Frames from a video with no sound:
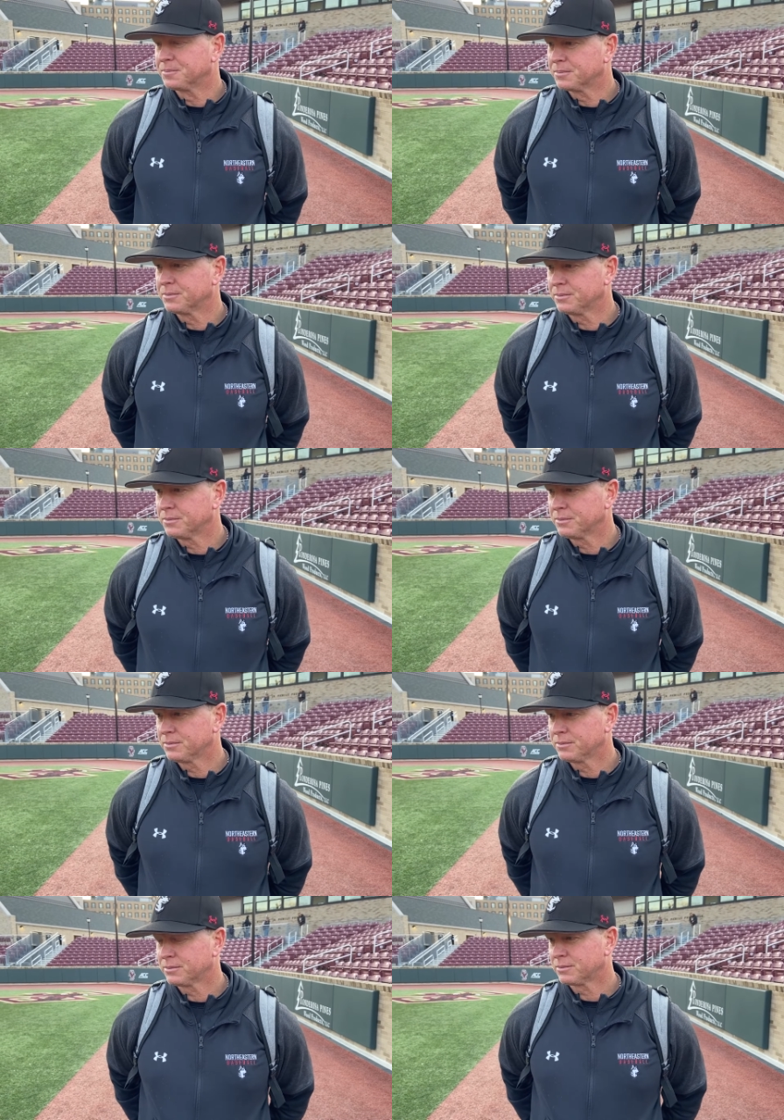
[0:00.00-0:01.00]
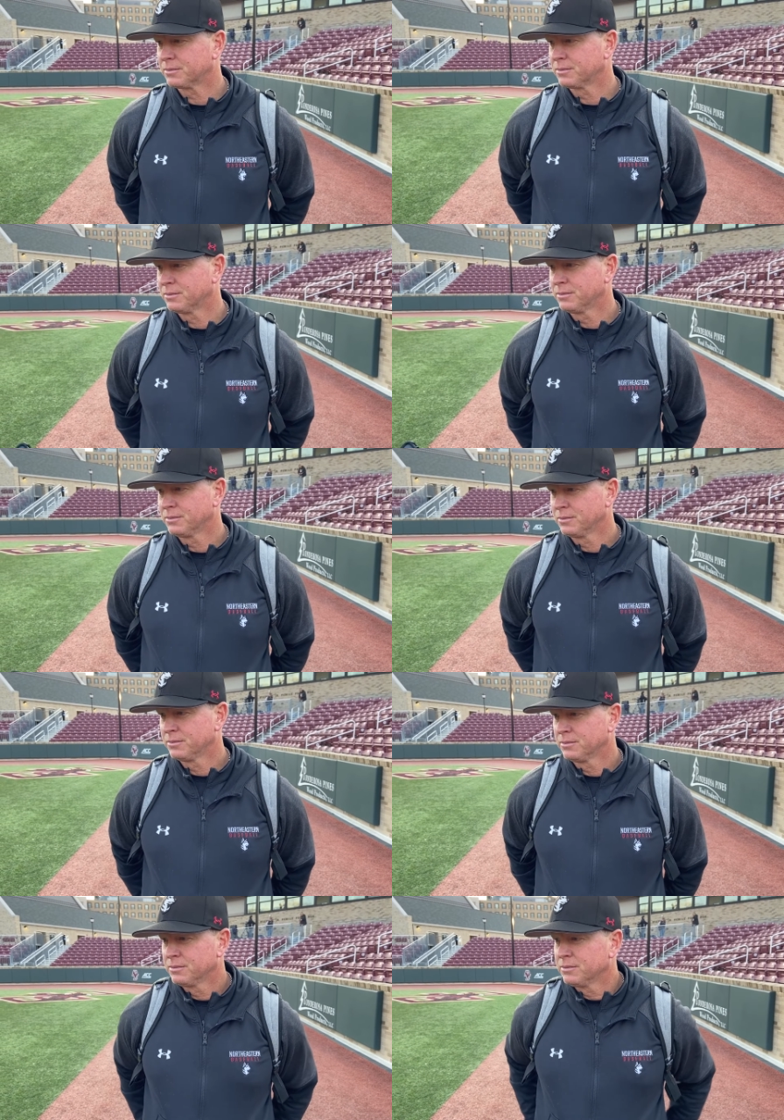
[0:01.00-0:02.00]
Um, obviously, how
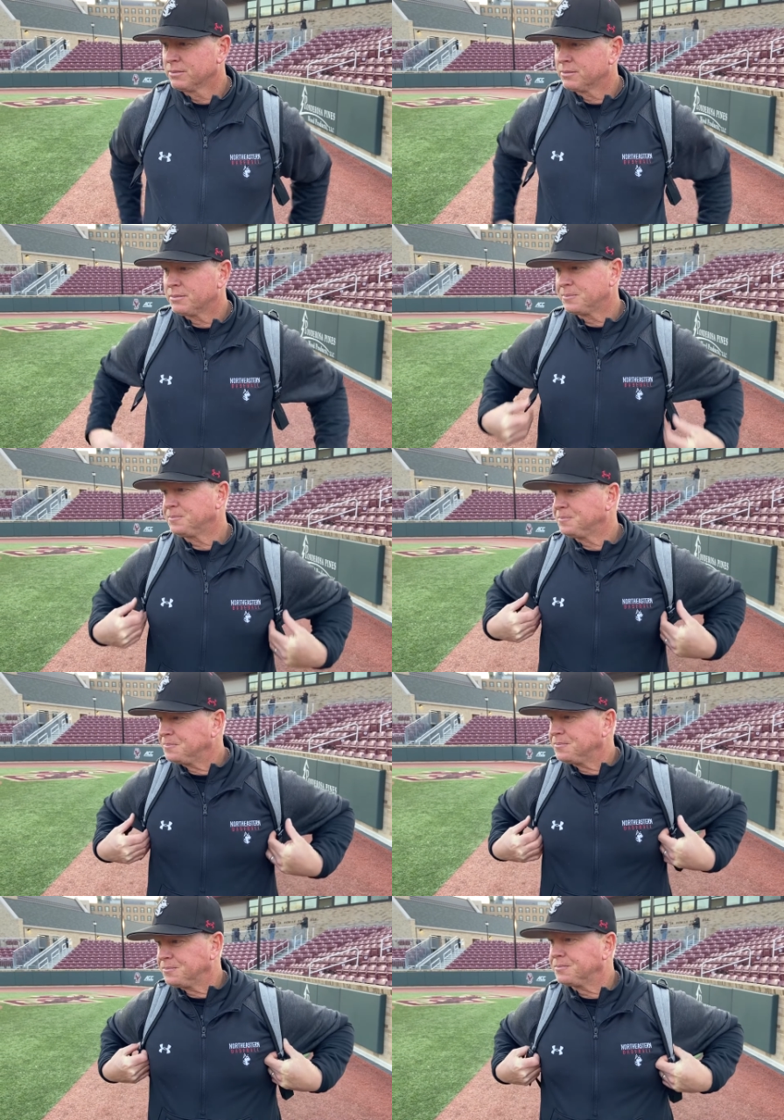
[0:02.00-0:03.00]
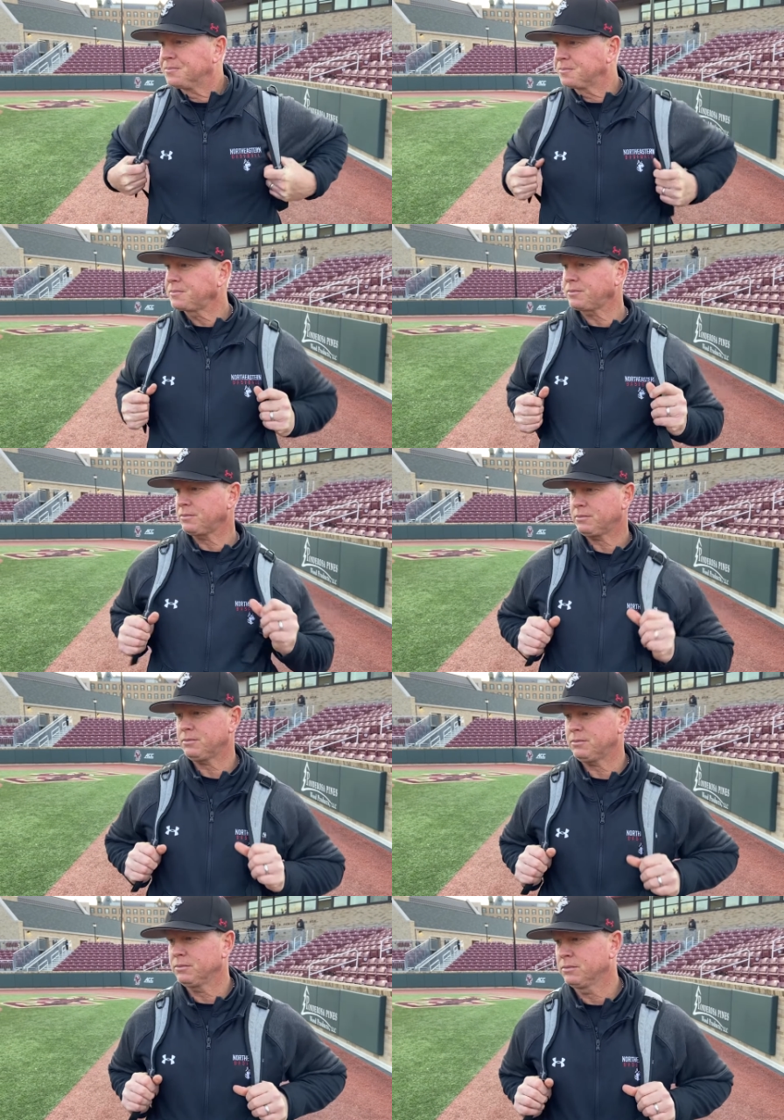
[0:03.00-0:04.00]
important has it been to have Danny back, and what can
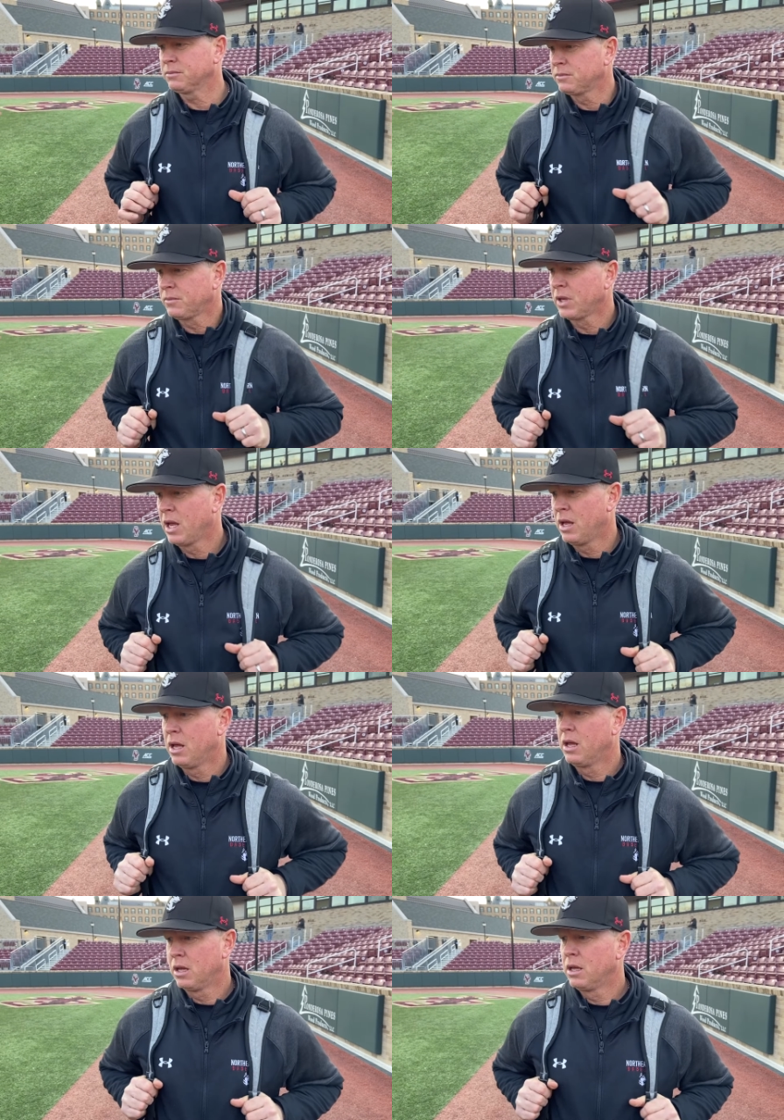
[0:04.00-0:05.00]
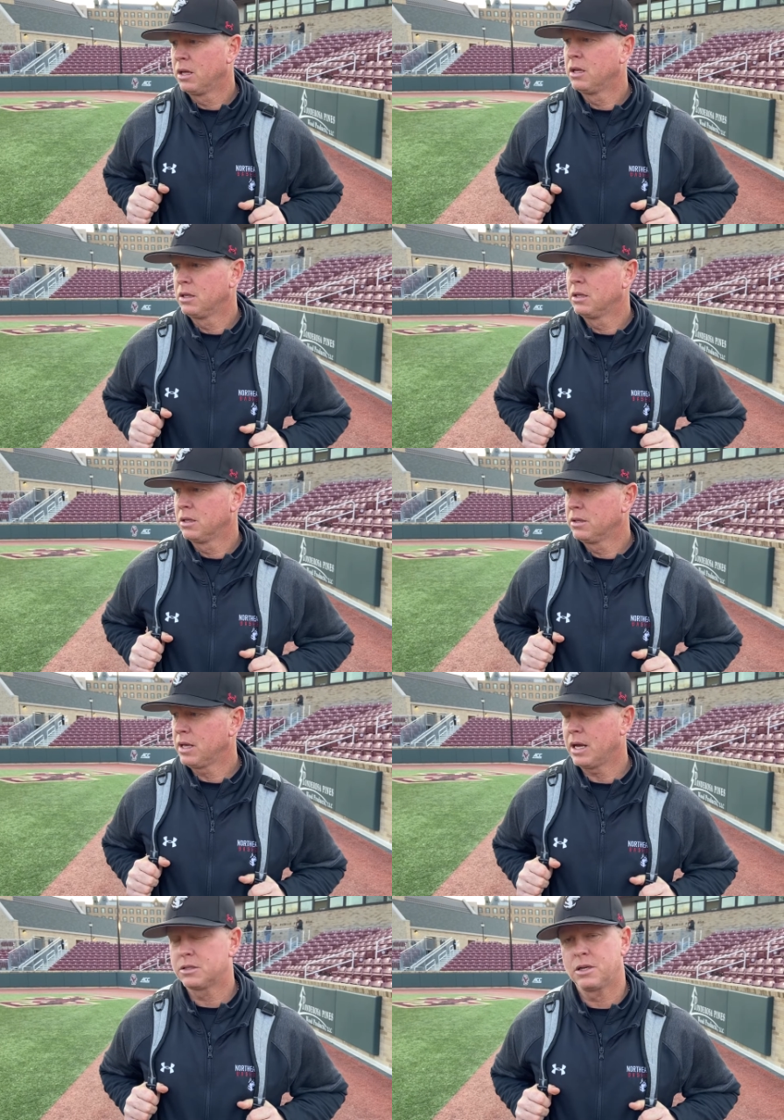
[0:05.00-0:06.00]
you say about him today? And obviously,
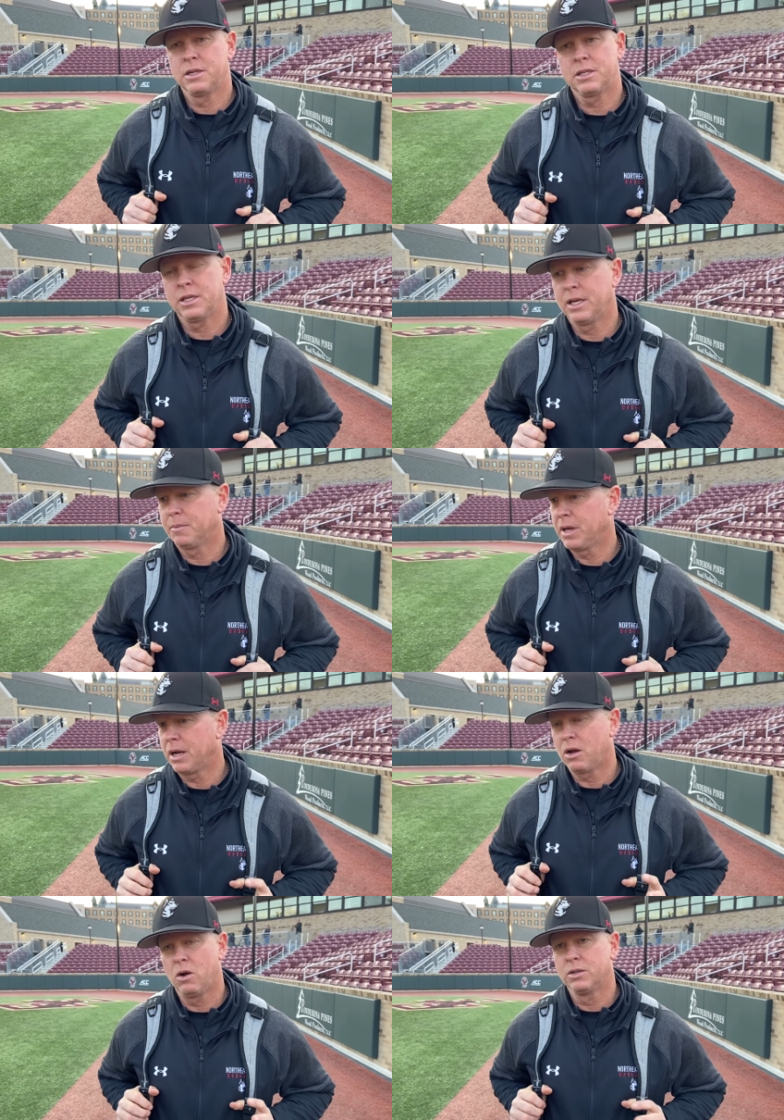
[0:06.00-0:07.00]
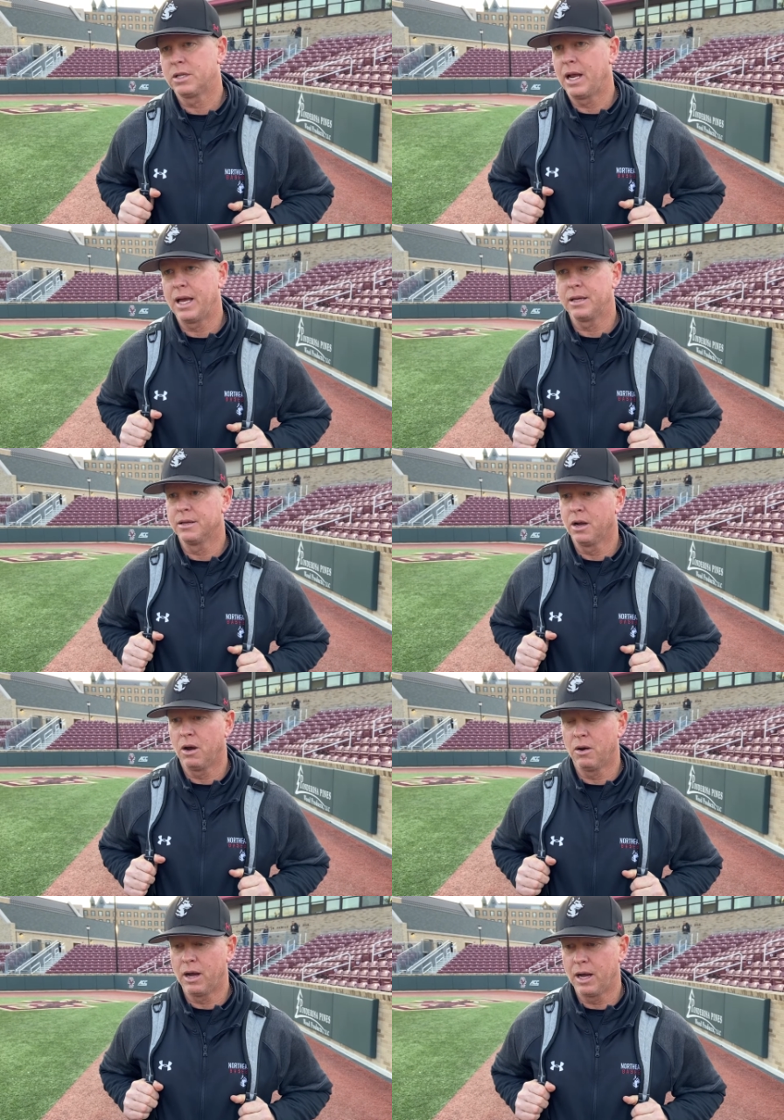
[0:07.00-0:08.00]
yeah, it's good to see him get going today. You
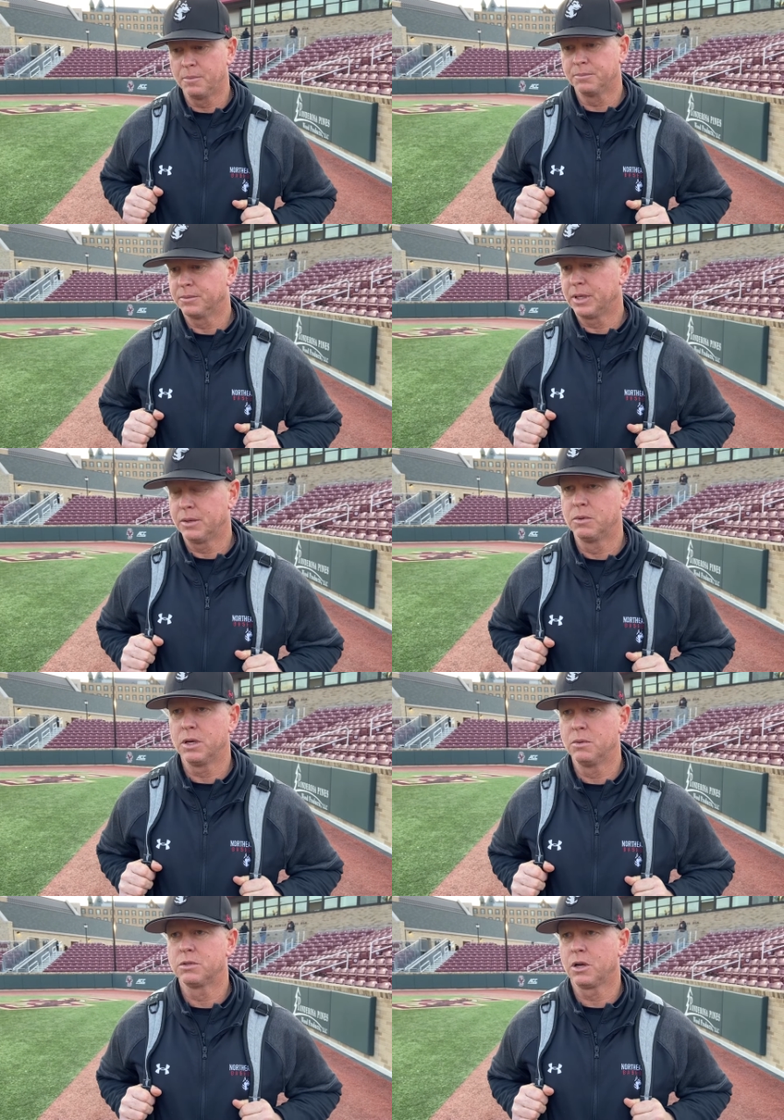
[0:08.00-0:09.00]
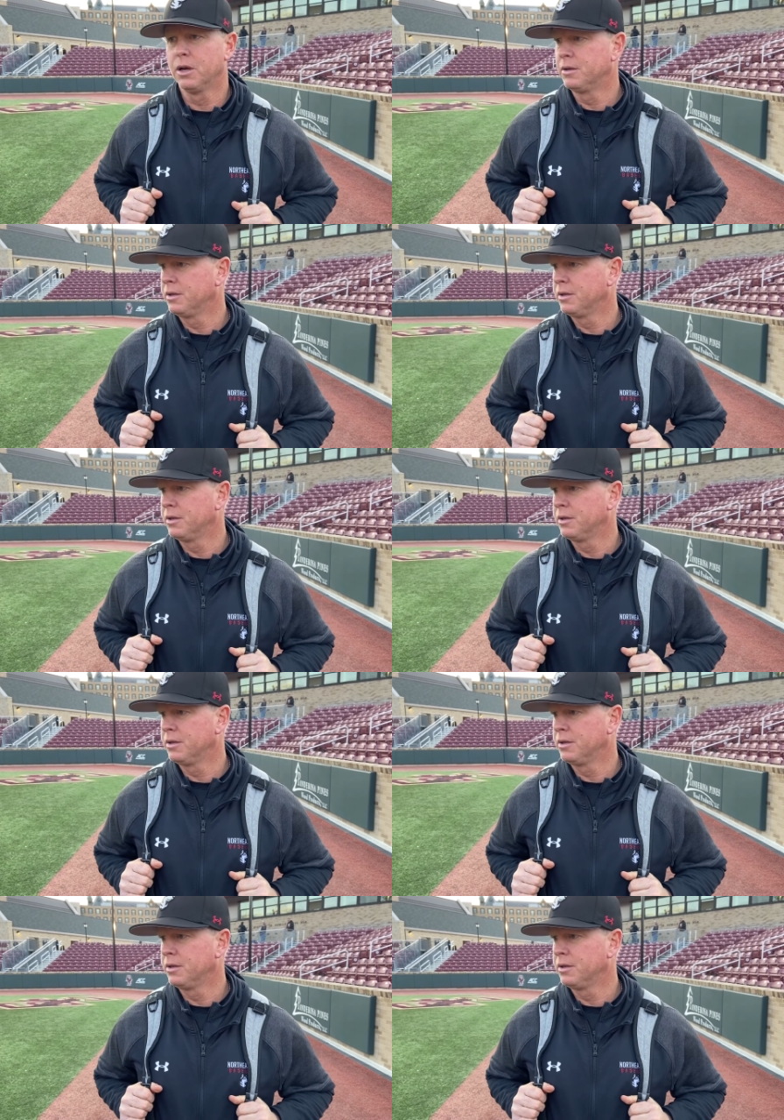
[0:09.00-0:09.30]
know, um, it, it, was good.